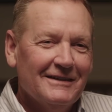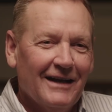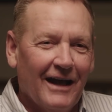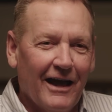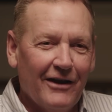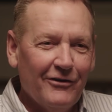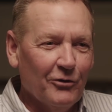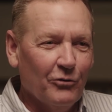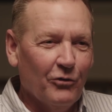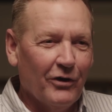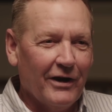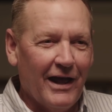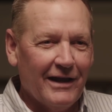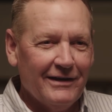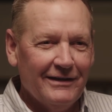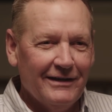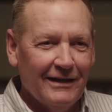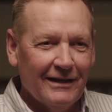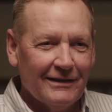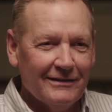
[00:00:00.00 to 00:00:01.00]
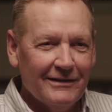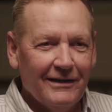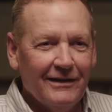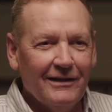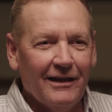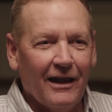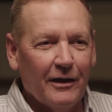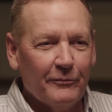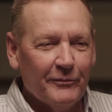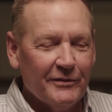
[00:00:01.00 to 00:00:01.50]
don't know what I did that
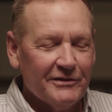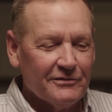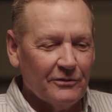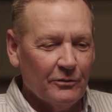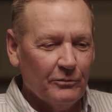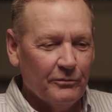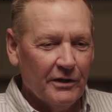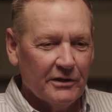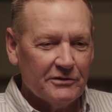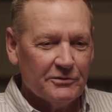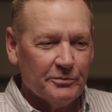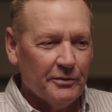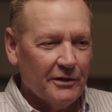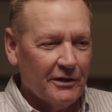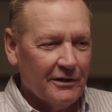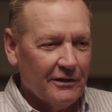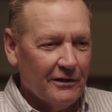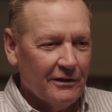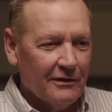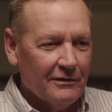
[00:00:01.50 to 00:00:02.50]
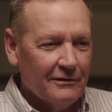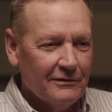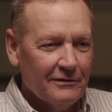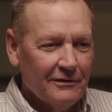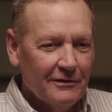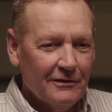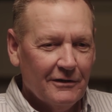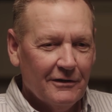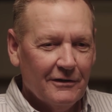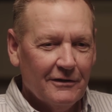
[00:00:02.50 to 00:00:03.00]
he liked me so much, but
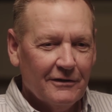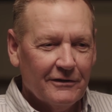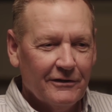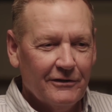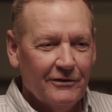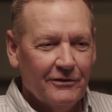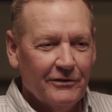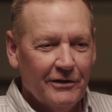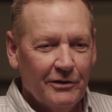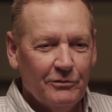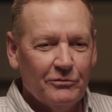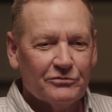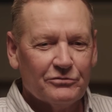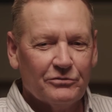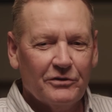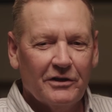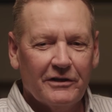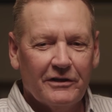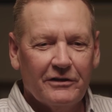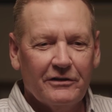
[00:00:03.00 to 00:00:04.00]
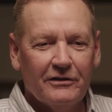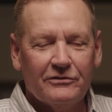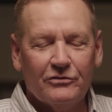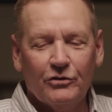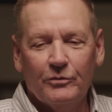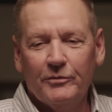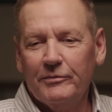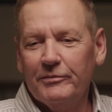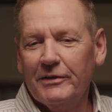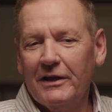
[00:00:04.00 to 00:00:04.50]
he was really good
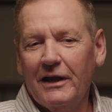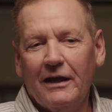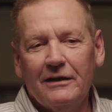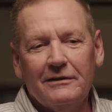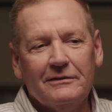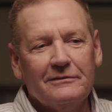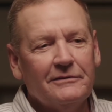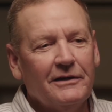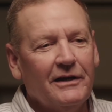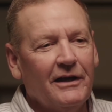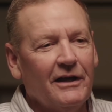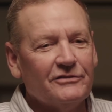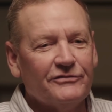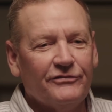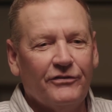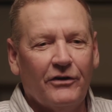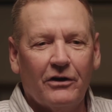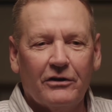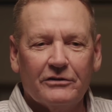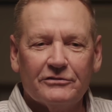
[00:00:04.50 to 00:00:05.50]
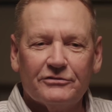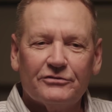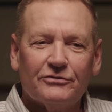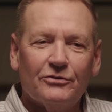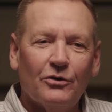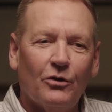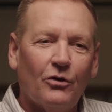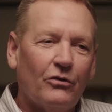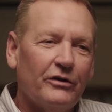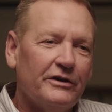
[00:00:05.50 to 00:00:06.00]
to me. But as far as
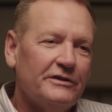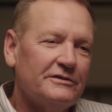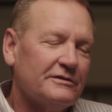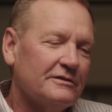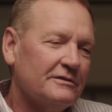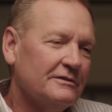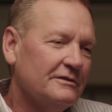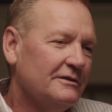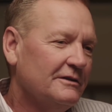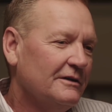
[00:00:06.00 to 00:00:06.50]
stories,